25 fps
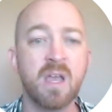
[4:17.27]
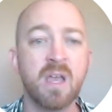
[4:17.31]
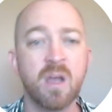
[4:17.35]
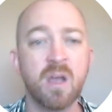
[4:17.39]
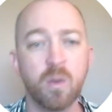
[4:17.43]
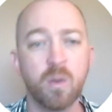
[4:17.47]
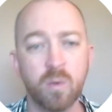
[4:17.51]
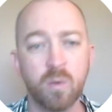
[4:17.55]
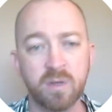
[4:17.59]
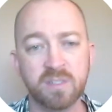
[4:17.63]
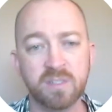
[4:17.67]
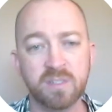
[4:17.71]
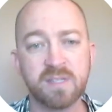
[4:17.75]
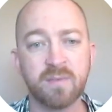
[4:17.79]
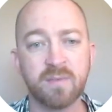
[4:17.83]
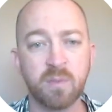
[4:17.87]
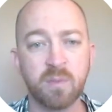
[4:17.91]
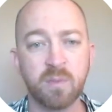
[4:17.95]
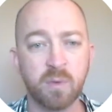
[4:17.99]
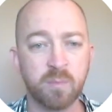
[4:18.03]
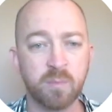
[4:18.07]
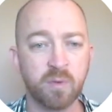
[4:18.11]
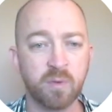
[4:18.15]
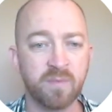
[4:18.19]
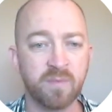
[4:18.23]

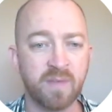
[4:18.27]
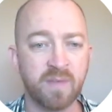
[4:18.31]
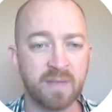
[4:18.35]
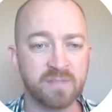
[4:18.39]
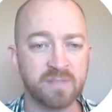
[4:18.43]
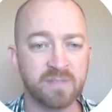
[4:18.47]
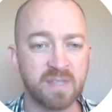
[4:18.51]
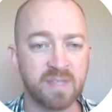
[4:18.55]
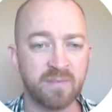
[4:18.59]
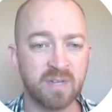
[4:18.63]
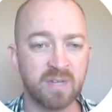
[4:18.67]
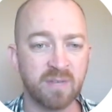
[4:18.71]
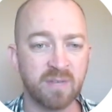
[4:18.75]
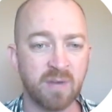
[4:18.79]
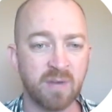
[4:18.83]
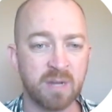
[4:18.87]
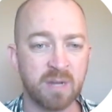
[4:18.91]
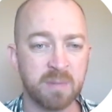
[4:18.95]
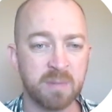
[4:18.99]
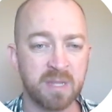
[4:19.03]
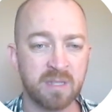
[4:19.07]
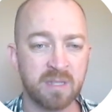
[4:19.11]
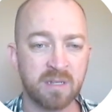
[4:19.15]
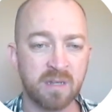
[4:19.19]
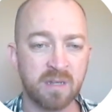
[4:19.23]
171.57 divided by
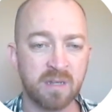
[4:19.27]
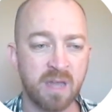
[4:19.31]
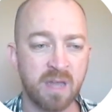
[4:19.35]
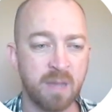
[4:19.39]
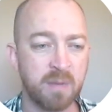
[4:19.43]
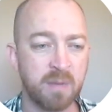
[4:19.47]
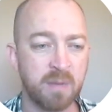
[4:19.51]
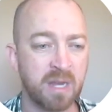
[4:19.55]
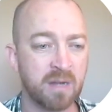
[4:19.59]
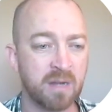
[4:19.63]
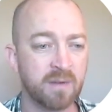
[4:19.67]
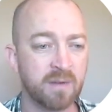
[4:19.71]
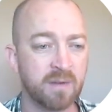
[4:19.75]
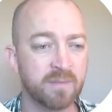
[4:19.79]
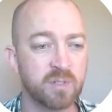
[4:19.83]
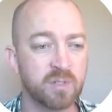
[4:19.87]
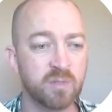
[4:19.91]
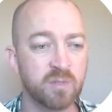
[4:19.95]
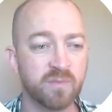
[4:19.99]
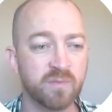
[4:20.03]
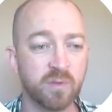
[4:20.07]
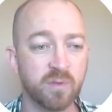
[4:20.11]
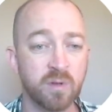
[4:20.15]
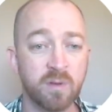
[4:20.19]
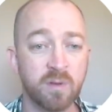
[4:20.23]
the denominator of
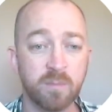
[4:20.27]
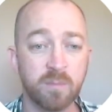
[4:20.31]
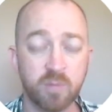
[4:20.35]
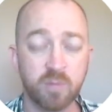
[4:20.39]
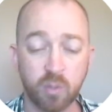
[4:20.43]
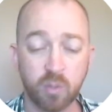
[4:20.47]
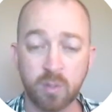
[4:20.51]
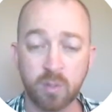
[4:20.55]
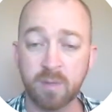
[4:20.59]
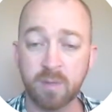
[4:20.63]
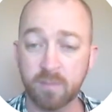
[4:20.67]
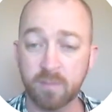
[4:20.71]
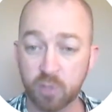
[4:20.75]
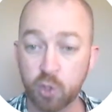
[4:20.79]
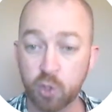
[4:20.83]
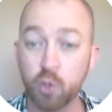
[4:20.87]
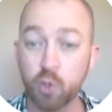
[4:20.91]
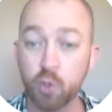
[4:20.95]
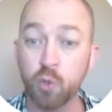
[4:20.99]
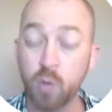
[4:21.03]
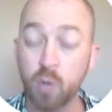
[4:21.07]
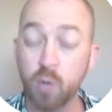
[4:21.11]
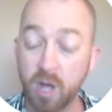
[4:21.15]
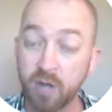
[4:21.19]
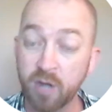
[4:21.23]

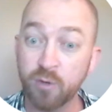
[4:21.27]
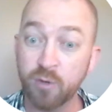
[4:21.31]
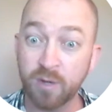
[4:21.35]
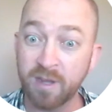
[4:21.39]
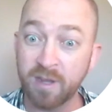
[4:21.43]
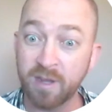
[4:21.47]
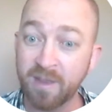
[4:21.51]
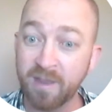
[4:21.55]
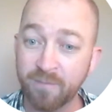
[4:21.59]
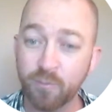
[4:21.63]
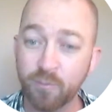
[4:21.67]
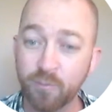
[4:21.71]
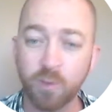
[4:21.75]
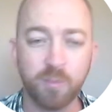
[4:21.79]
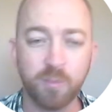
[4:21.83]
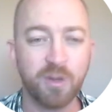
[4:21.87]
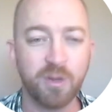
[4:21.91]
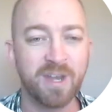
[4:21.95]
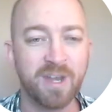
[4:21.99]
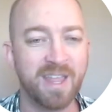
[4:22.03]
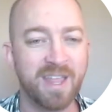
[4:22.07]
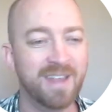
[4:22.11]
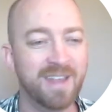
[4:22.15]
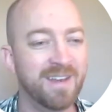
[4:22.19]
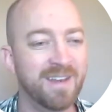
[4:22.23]

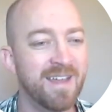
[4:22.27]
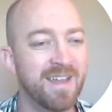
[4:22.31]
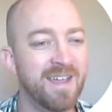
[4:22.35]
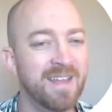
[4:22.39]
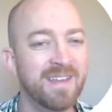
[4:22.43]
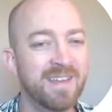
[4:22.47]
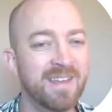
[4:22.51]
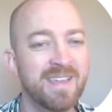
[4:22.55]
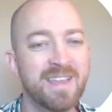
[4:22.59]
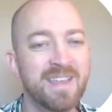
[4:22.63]
204.89,